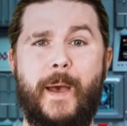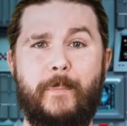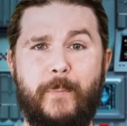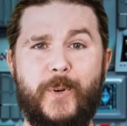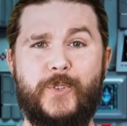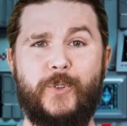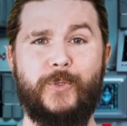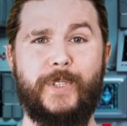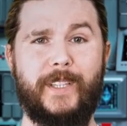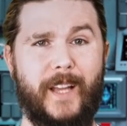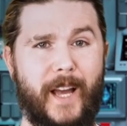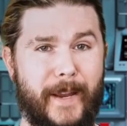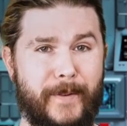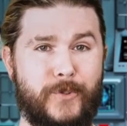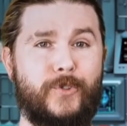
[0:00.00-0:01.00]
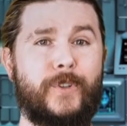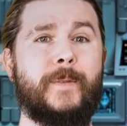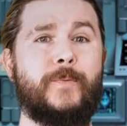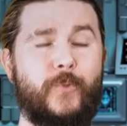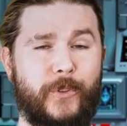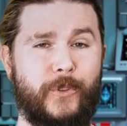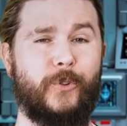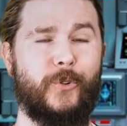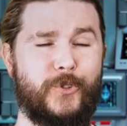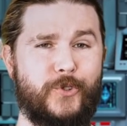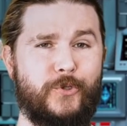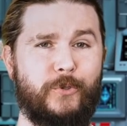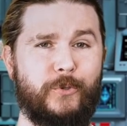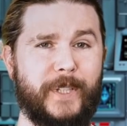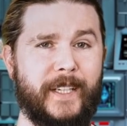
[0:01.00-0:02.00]
members only live streams with yours
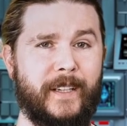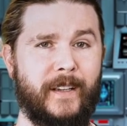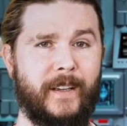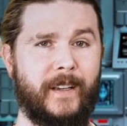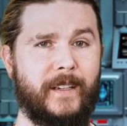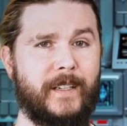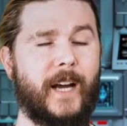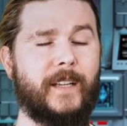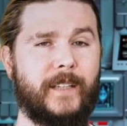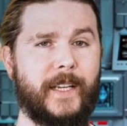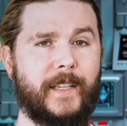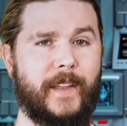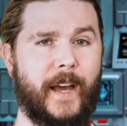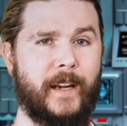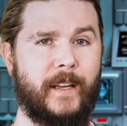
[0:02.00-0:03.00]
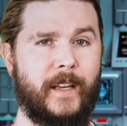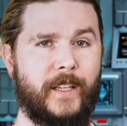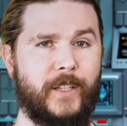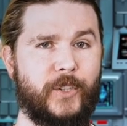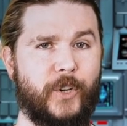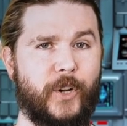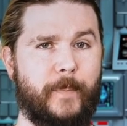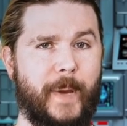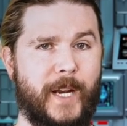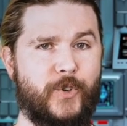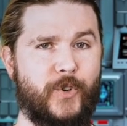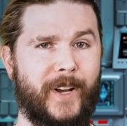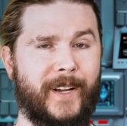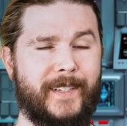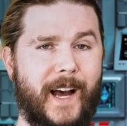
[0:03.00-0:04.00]
truly, not like that. You can go to
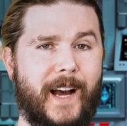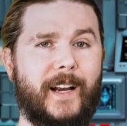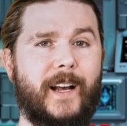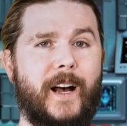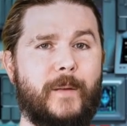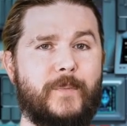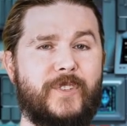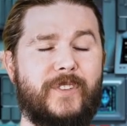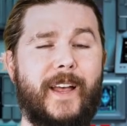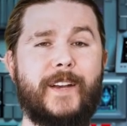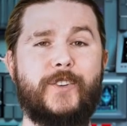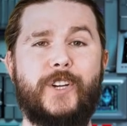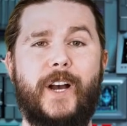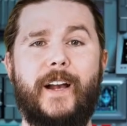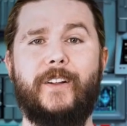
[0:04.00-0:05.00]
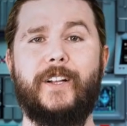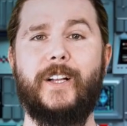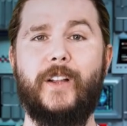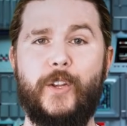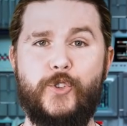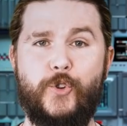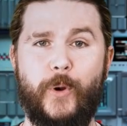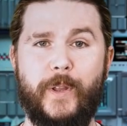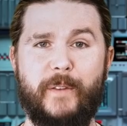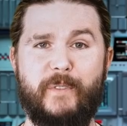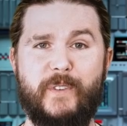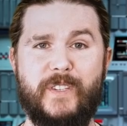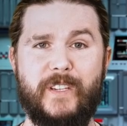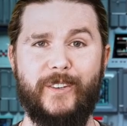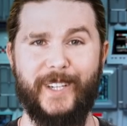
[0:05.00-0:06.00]
patreon.com slash Kyle Hill and join the
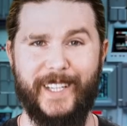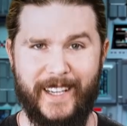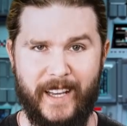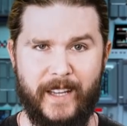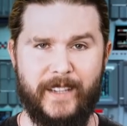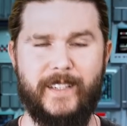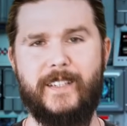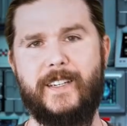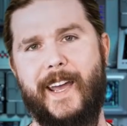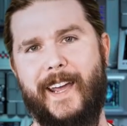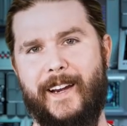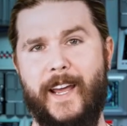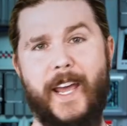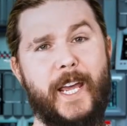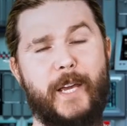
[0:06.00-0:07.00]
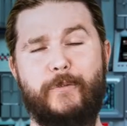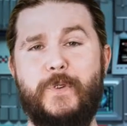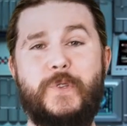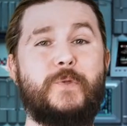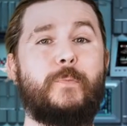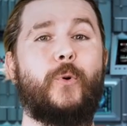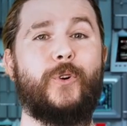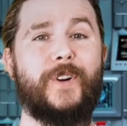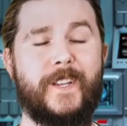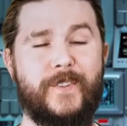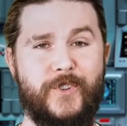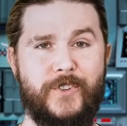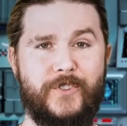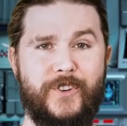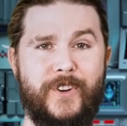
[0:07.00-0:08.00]
facility today. And hey, if you support
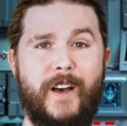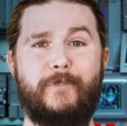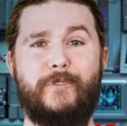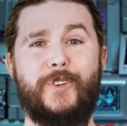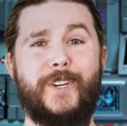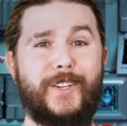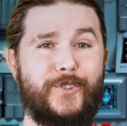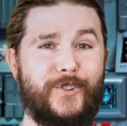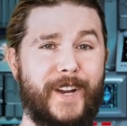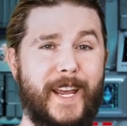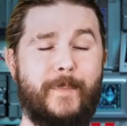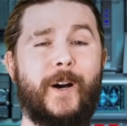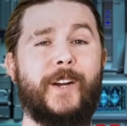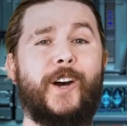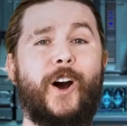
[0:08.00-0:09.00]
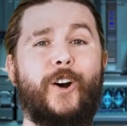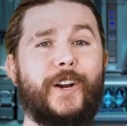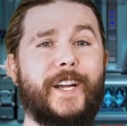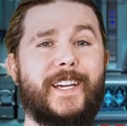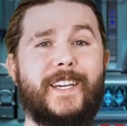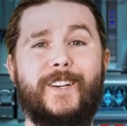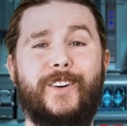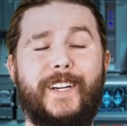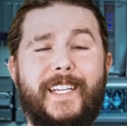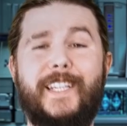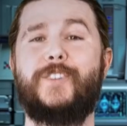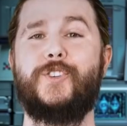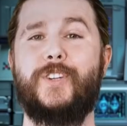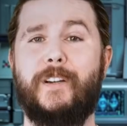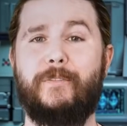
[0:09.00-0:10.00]
us just enough, you get your name on ARIA here
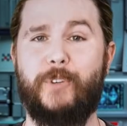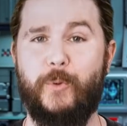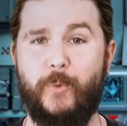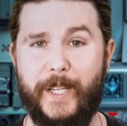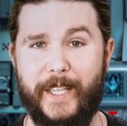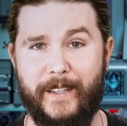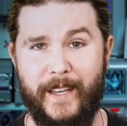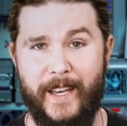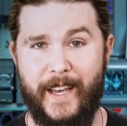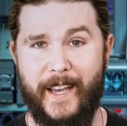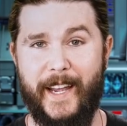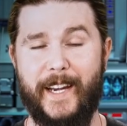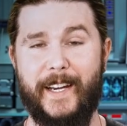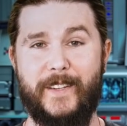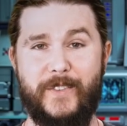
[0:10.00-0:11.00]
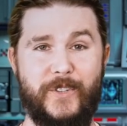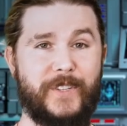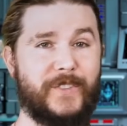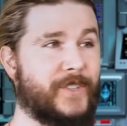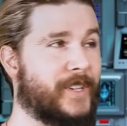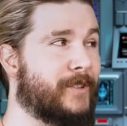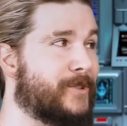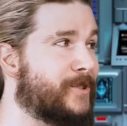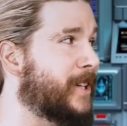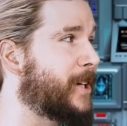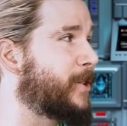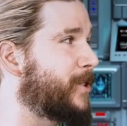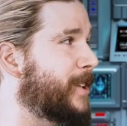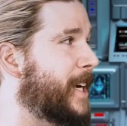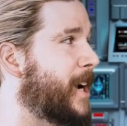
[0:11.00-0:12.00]
each and every week. And as you can see, there's
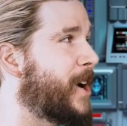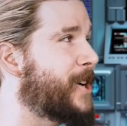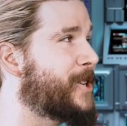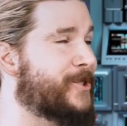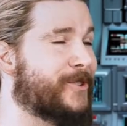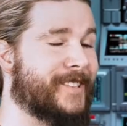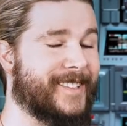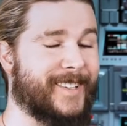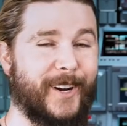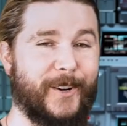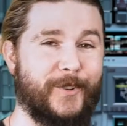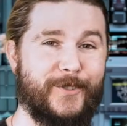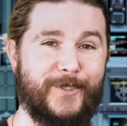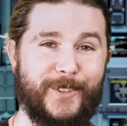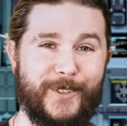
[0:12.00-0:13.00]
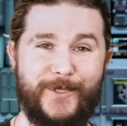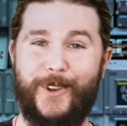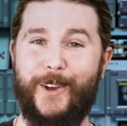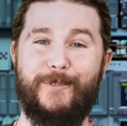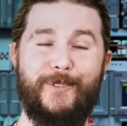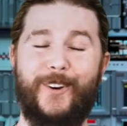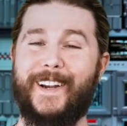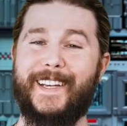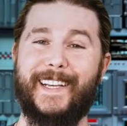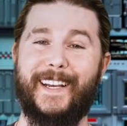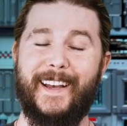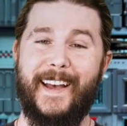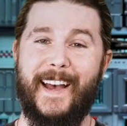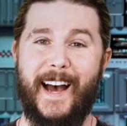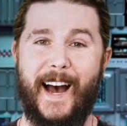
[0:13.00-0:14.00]
literally hundreds and hundreds of you, so I have no
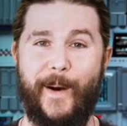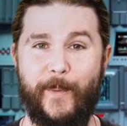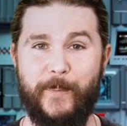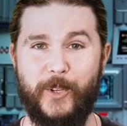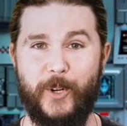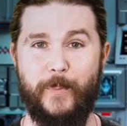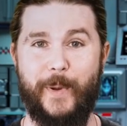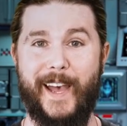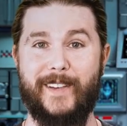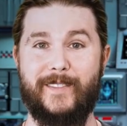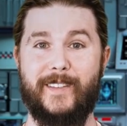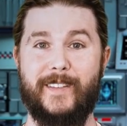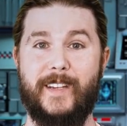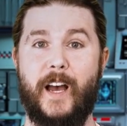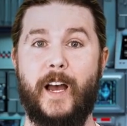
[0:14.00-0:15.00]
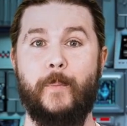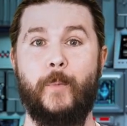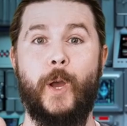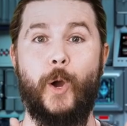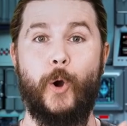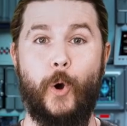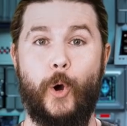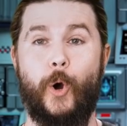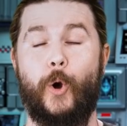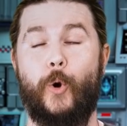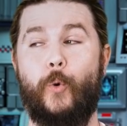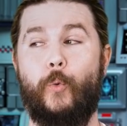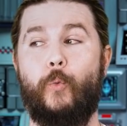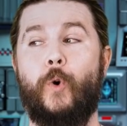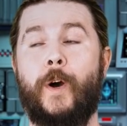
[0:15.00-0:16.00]
idea how I'm gonna pass the time.
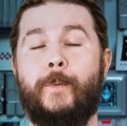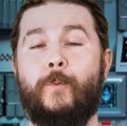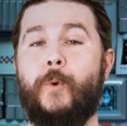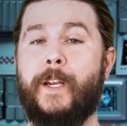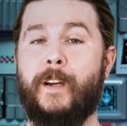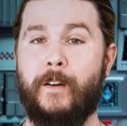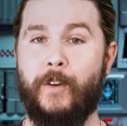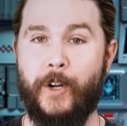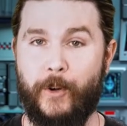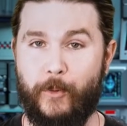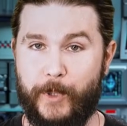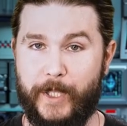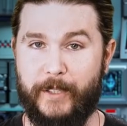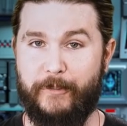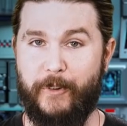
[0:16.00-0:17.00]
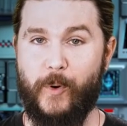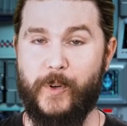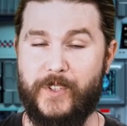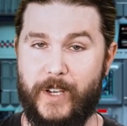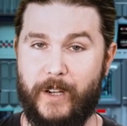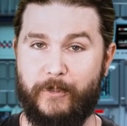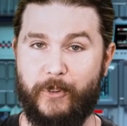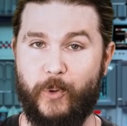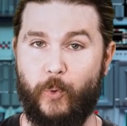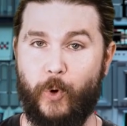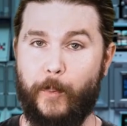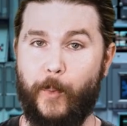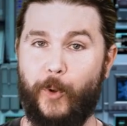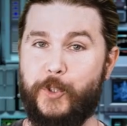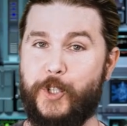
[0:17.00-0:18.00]
What we are gonna really focus on for the
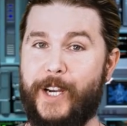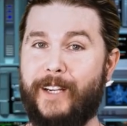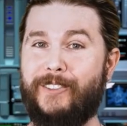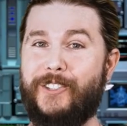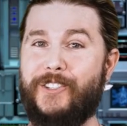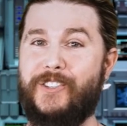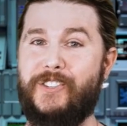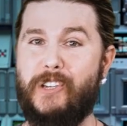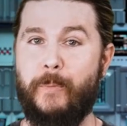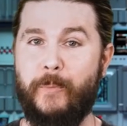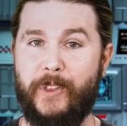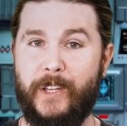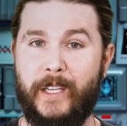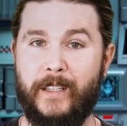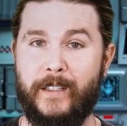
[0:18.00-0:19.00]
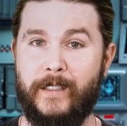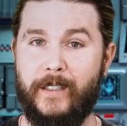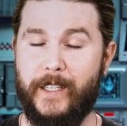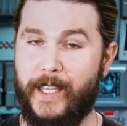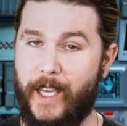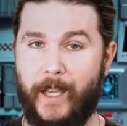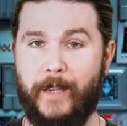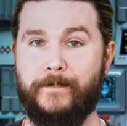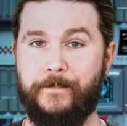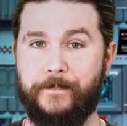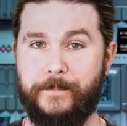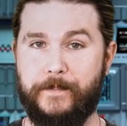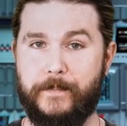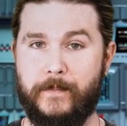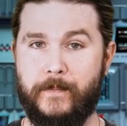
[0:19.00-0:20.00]
Wormhole Challenge is something, again,
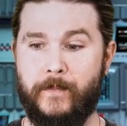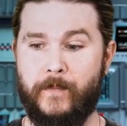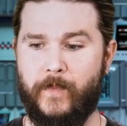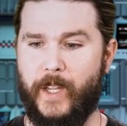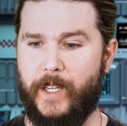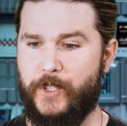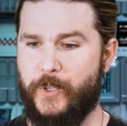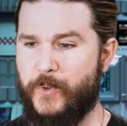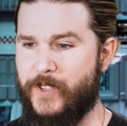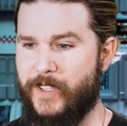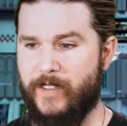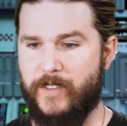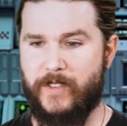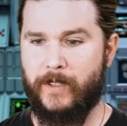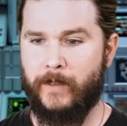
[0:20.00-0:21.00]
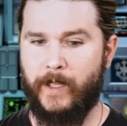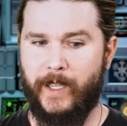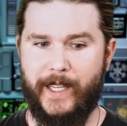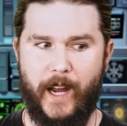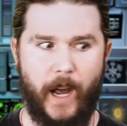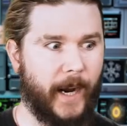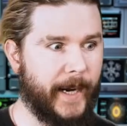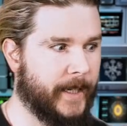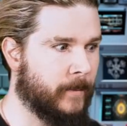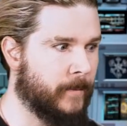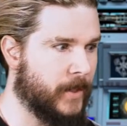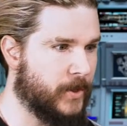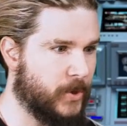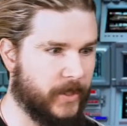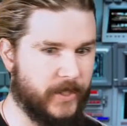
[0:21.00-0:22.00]
that uses an item
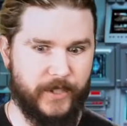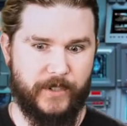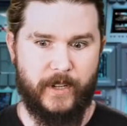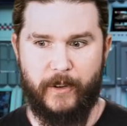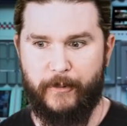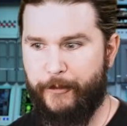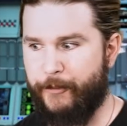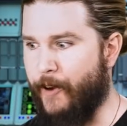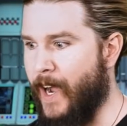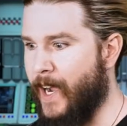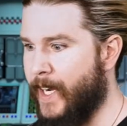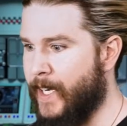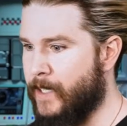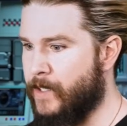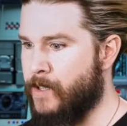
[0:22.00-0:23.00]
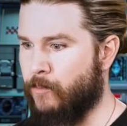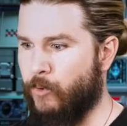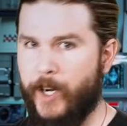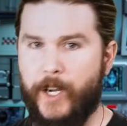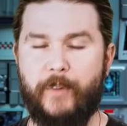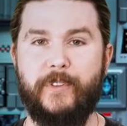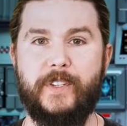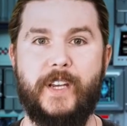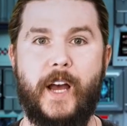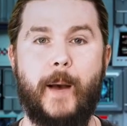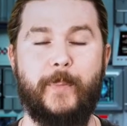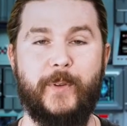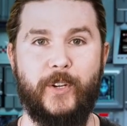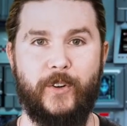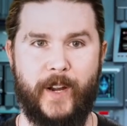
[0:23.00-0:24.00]
that you could just find right off the
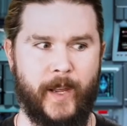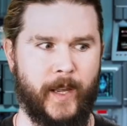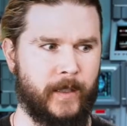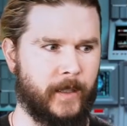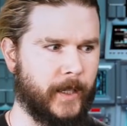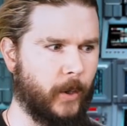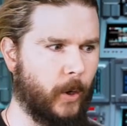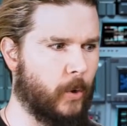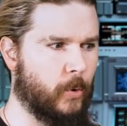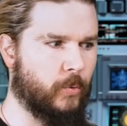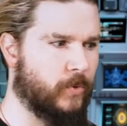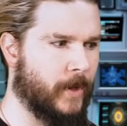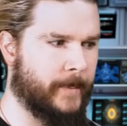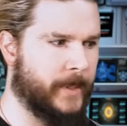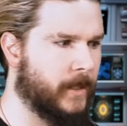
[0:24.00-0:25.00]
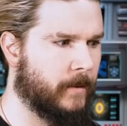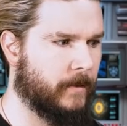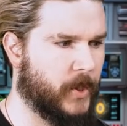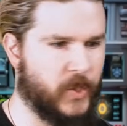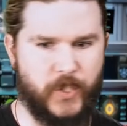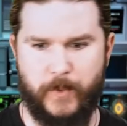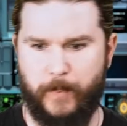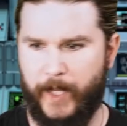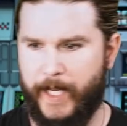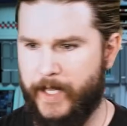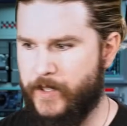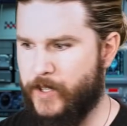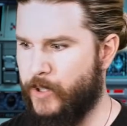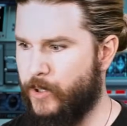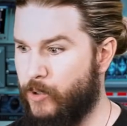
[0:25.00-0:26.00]
top of your head, like, oh, let me explain
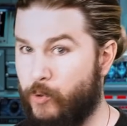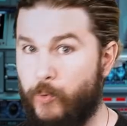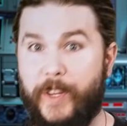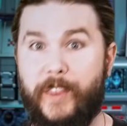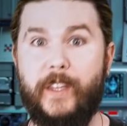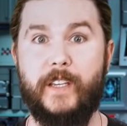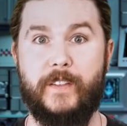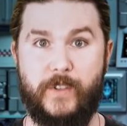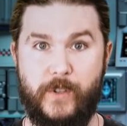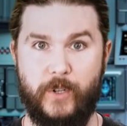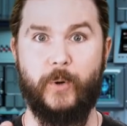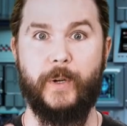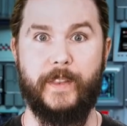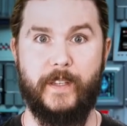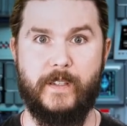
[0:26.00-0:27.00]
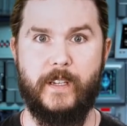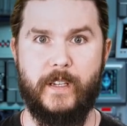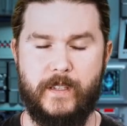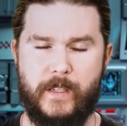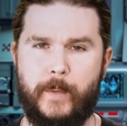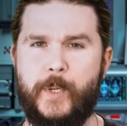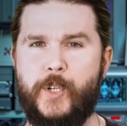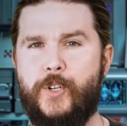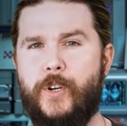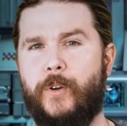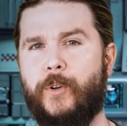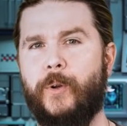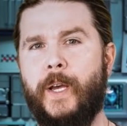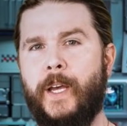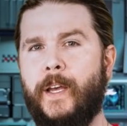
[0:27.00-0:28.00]
it to you with this. You know what this is, let me show
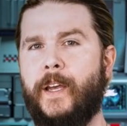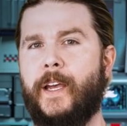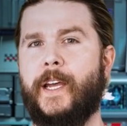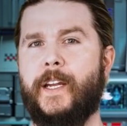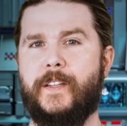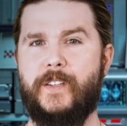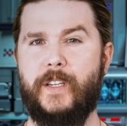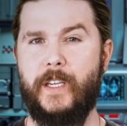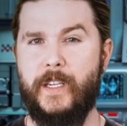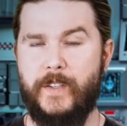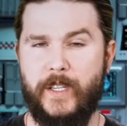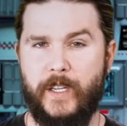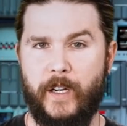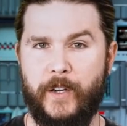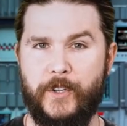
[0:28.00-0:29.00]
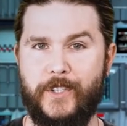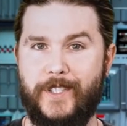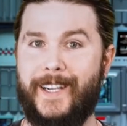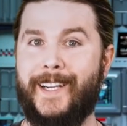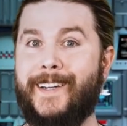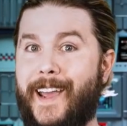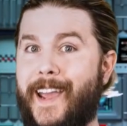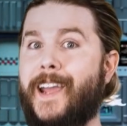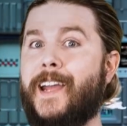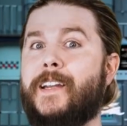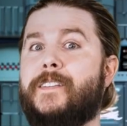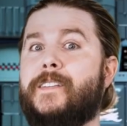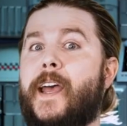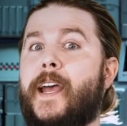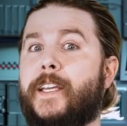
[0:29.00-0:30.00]
you. And it's easy to understand
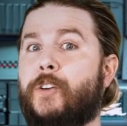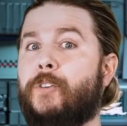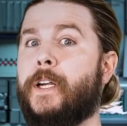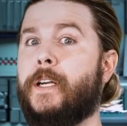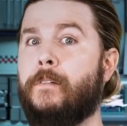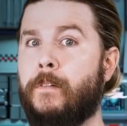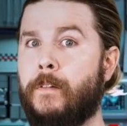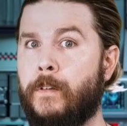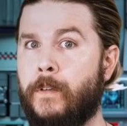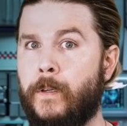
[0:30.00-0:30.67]
and it's accurate.